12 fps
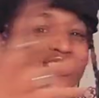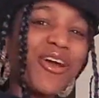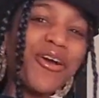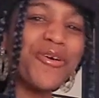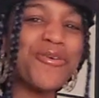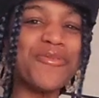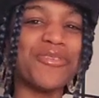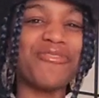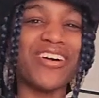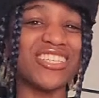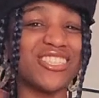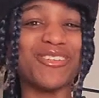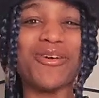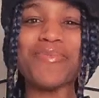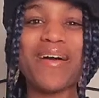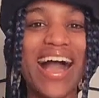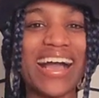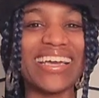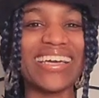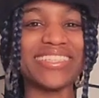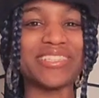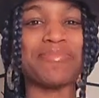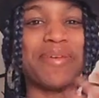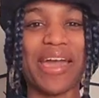skirt with functional
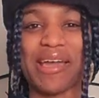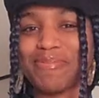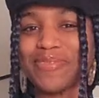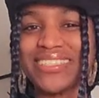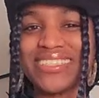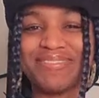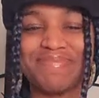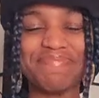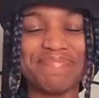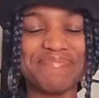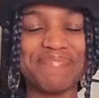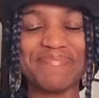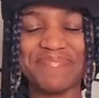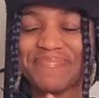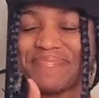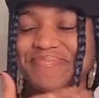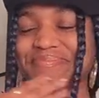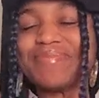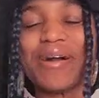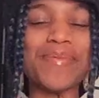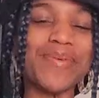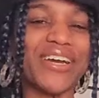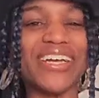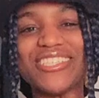pockets, babes. What
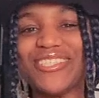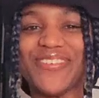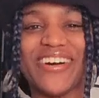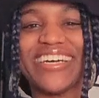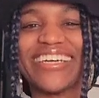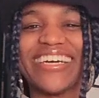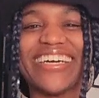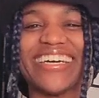more could you want?